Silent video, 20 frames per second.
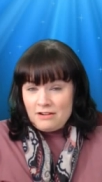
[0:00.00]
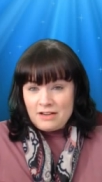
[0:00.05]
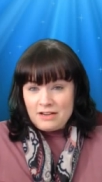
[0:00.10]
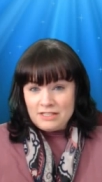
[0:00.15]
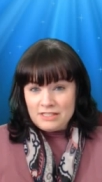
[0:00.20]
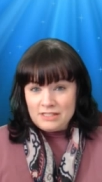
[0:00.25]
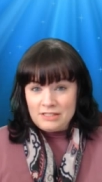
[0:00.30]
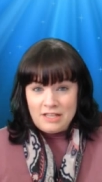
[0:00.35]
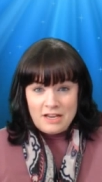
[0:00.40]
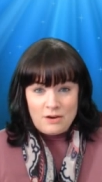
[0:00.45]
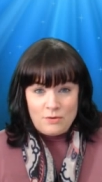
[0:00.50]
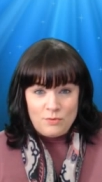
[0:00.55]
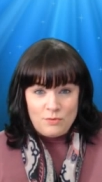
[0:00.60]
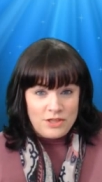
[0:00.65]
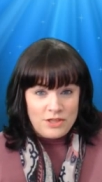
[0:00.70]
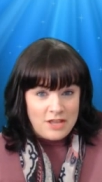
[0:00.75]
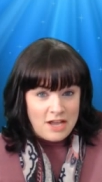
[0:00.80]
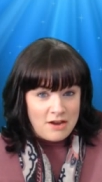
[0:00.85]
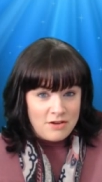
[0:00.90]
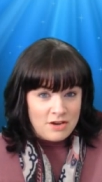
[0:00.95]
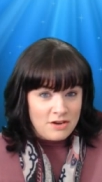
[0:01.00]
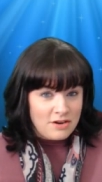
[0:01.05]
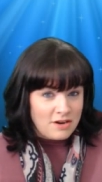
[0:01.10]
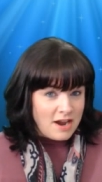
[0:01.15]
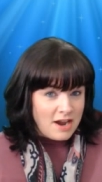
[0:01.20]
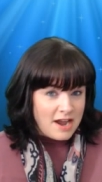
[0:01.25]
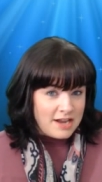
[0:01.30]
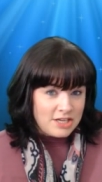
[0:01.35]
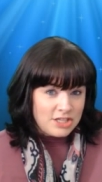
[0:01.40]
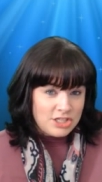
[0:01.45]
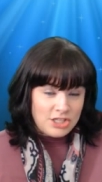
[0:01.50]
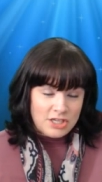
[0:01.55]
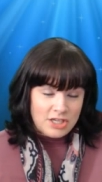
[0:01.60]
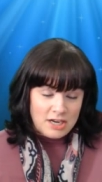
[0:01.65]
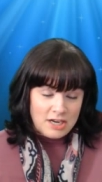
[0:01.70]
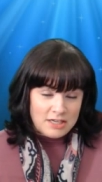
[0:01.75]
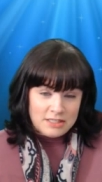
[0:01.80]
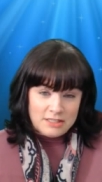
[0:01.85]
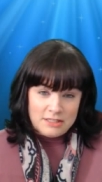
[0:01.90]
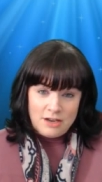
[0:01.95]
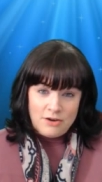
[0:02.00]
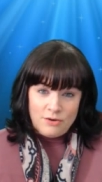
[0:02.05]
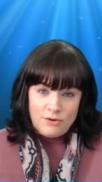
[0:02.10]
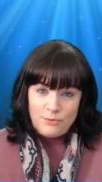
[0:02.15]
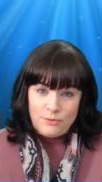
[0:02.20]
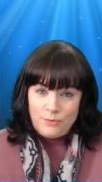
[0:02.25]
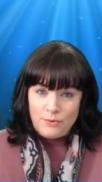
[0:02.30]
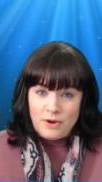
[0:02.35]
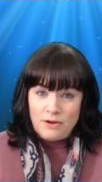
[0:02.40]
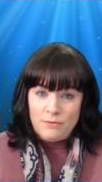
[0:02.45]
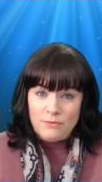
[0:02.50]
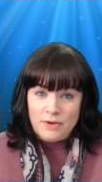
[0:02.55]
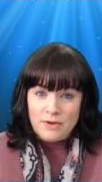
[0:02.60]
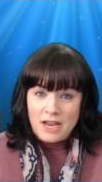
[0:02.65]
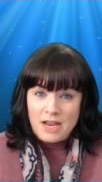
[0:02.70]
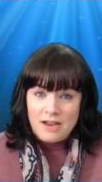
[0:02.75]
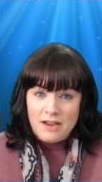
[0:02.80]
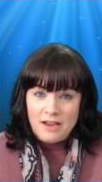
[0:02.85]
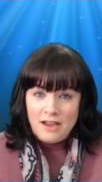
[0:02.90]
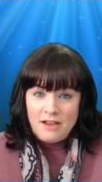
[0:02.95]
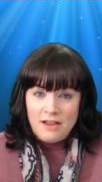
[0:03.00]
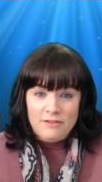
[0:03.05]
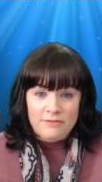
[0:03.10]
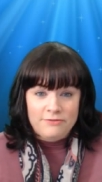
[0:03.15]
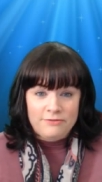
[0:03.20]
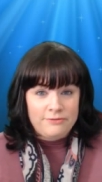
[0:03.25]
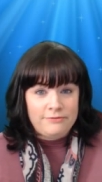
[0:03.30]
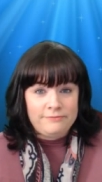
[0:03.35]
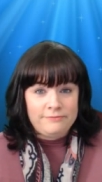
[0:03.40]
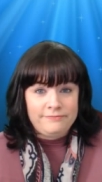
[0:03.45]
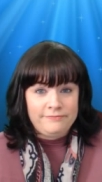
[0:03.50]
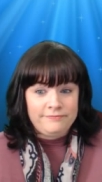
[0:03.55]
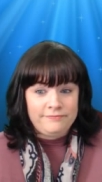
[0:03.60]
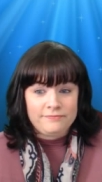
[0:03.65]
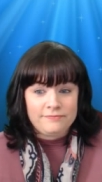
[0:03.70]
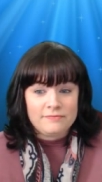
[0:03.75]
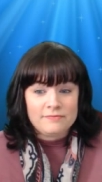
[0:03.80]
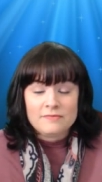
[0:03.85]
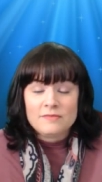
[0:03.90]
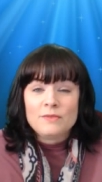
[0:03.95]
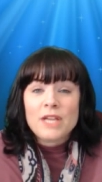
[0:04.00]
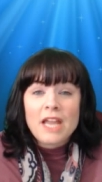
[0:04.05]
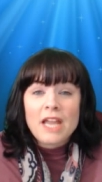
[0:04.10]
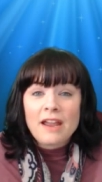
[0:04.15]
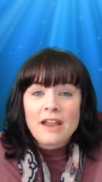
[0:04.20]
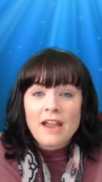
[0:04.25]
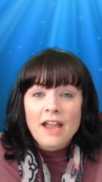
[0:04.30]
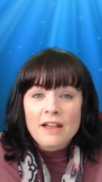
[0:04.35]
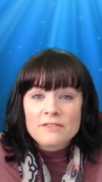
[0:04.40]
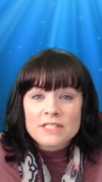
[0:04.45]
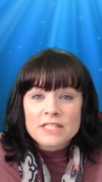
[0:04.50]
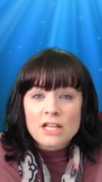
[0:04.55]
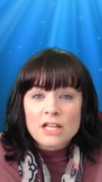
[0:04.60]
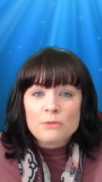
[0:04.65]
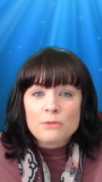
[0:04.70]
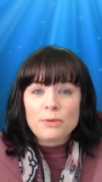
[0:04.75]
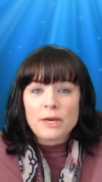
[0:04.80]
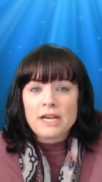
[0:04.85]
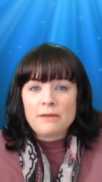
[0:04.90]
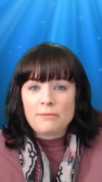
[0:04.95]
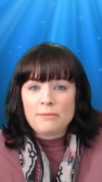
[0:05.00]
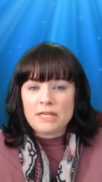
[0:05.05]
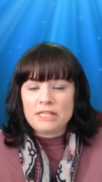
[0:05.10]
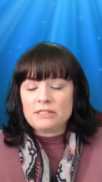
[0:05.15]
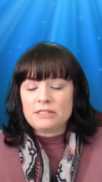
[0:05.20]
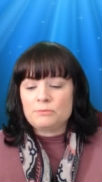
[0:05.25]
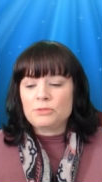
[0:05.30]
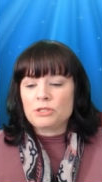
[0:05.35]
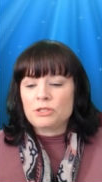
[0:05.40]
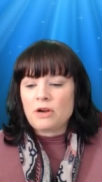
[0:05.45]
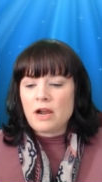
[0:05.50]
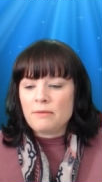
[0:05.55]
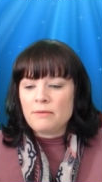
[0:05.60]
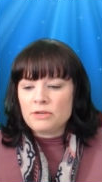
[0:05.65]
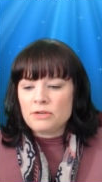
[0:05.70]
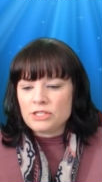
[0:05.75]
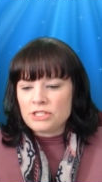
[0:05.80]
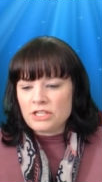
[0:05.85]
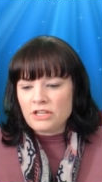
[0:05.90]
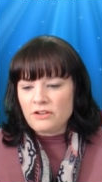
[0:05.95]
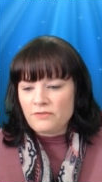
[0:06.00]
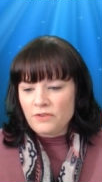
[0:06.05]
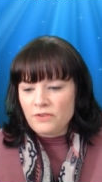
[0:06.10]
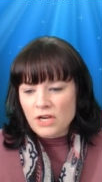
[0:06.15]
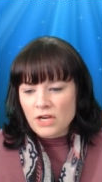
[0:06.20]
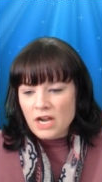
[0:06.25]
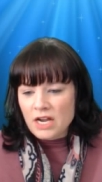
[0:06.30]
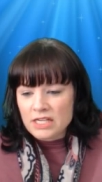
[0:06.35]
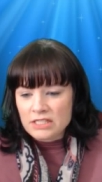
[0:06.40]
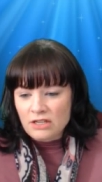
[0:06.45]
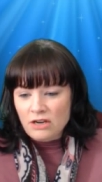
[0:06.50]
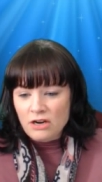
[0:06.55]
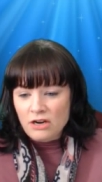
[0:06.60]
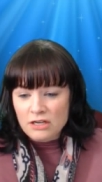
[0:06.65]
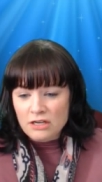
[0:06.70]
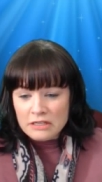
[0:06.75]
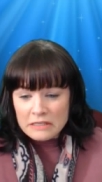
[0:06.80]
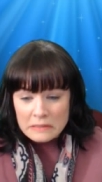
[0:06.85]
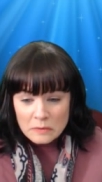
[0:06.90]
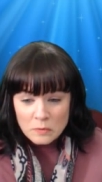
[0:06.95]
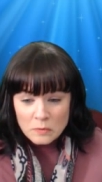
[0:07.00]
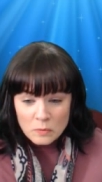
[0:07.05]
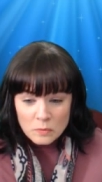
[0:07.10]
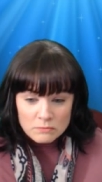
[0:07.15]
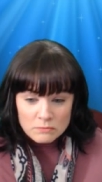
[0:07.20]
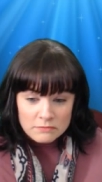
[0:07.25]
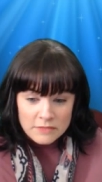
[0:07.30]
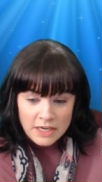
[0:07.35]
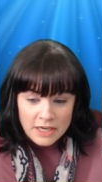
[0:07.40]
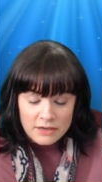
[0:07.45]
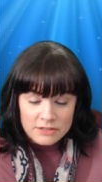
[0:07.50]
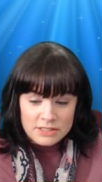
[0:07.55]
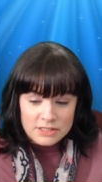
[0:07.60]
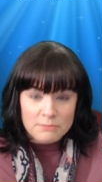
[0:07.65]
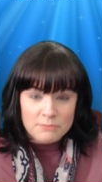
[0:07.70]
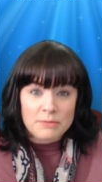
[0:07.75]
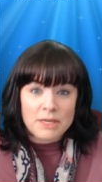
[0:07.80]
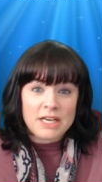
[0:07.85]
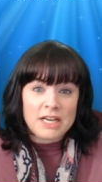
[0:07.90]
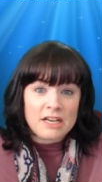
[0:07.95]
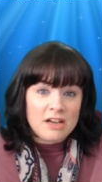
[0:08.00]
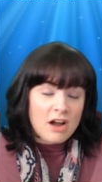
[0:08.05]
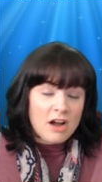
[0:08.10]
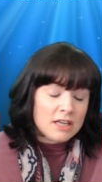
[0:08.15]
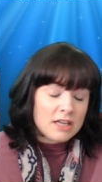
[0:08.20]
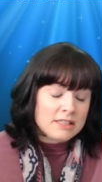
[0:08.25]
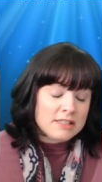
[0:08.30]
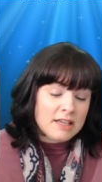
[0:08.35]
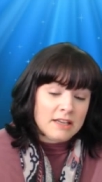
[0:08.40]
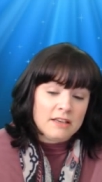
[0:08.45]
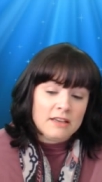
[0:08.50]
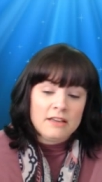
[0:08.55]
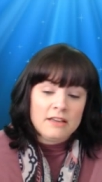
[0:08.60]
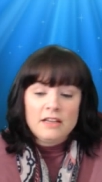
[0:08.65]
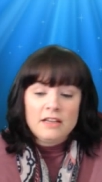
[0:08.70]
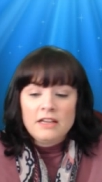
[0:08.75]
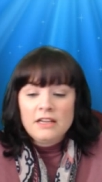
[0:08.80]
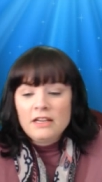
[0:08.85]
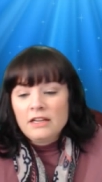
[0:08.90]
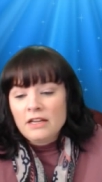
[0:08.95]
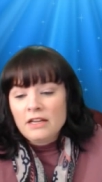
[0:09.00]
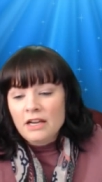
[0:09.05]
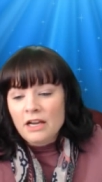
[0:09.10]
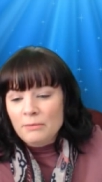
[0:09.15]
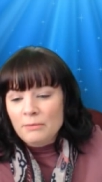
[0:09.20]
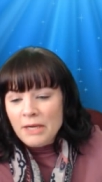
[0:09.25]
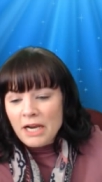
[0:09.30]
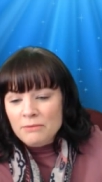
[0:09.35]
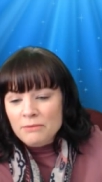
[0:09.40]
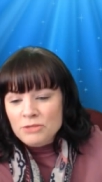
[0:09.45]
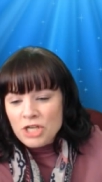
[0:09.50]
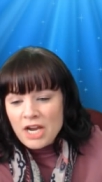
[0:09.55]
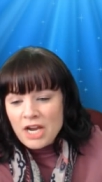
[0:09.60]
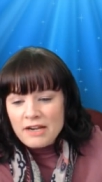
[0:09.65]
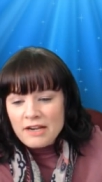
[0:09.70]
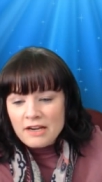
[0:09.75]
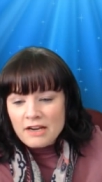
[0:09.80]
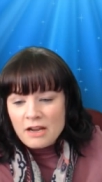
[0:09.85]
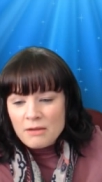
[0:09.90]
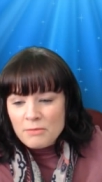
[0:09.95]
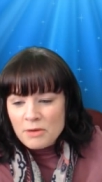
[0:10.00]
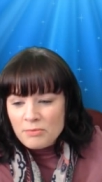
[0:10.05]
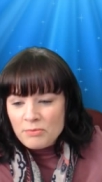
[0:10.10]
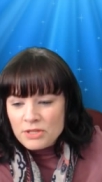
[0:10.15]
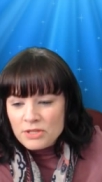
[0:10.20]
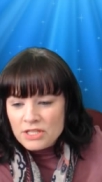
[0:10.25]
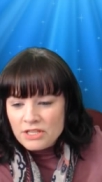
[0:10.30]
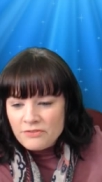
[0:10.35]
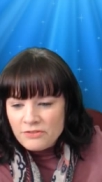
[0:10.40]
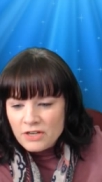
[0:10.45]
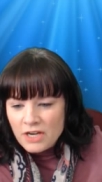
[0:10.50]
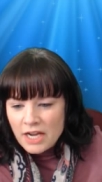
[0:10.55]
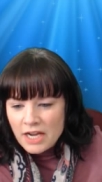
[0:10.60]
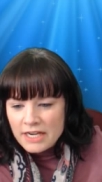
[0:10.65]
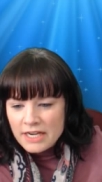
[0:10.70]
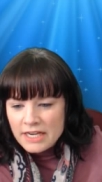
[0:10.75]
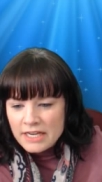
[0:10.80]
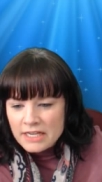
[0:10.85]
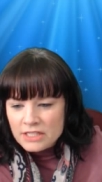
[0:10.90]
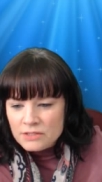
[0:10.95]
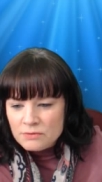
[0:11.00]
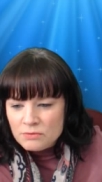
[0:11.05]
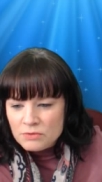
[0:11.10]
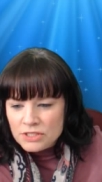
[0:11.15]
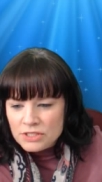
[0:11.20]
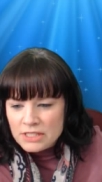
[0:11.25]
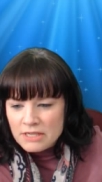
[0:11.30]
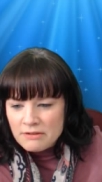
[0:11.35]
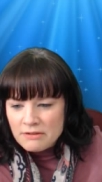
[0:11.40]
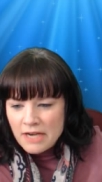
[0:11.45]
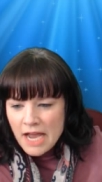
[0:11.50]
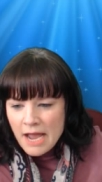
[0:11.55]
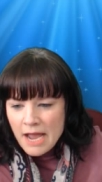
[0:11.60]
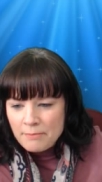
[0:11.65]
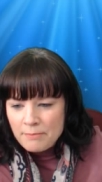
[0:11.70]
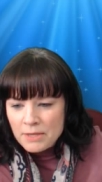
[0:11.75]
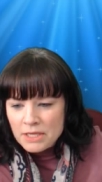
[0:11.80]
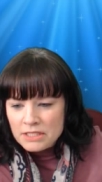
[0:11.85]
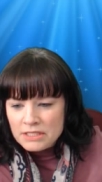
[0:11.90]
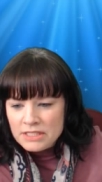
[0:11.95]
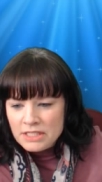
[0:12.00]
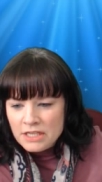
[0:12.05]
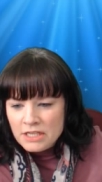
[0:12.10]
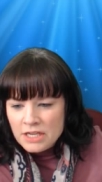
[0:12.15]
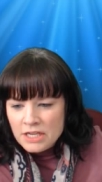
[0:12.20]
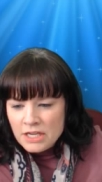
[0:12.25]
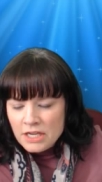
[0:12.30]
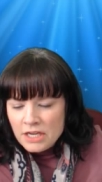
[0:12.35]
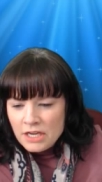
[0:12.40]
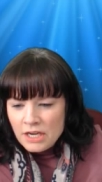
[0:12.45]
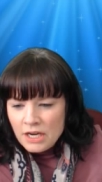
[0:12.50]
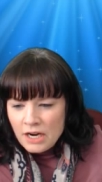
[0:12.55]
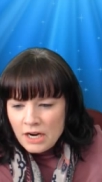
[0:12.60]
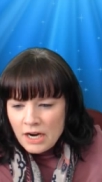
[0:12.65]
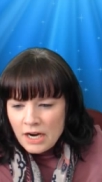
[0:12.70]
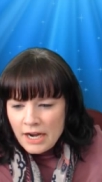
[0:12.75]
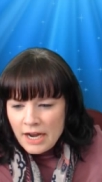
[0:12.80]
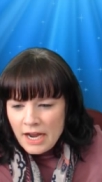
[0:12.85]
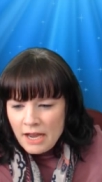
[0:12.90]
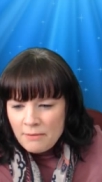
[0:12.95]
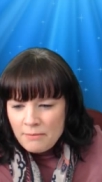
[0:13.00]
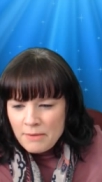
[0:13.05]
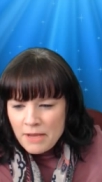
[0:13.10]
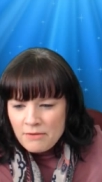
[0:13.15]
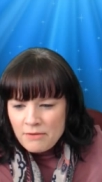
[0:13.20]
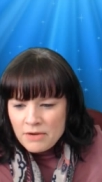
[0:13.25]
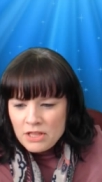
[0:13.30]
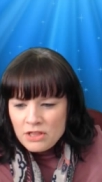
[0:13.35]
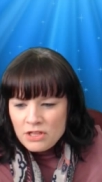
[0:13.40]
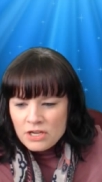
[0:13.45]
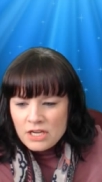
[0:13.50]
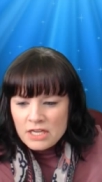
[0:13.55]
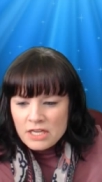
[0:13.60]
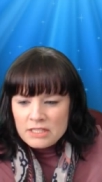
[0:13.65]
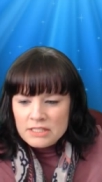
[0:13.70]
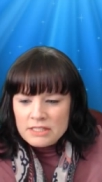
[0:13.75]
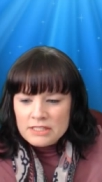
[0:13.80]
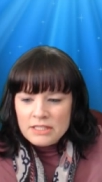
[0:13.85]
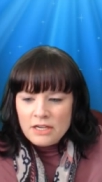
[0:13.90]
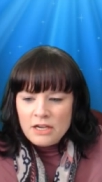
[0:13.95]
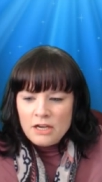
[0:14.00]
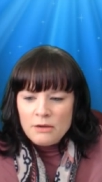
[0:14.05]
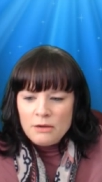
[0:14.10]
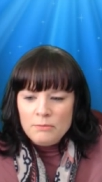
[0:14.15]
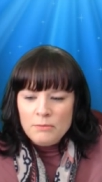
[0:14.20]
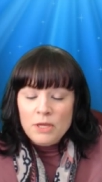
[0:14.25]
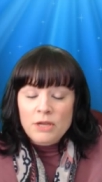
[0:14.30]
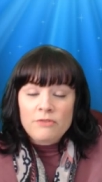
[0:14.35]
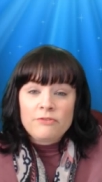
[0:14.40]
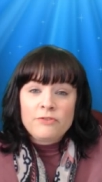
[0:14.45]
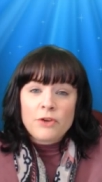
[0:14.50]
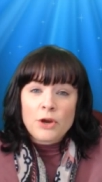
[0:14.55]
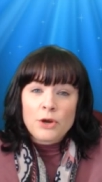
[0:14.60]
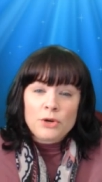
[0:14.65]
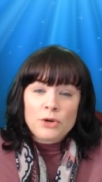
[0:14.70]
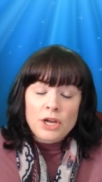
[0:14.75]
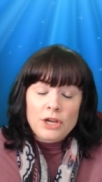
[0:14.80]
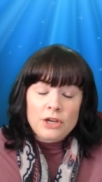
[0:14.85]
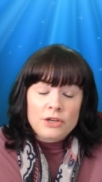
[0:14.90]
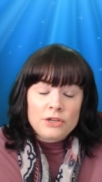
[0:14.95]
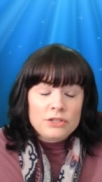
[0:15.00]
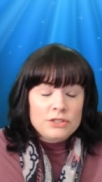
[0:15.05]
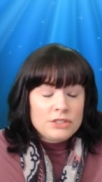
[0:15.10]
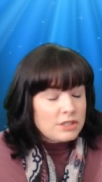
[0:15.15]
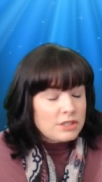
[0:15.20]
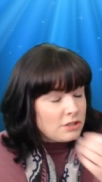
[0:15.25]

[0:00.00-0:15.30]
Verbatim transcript: because like without you guys know we can't have celebrating my subscribers if you guys aren't, you know, submitting content. I mean, I'm trying to come up with different ideas. We'll see what happens. All right, how about we look at some photos,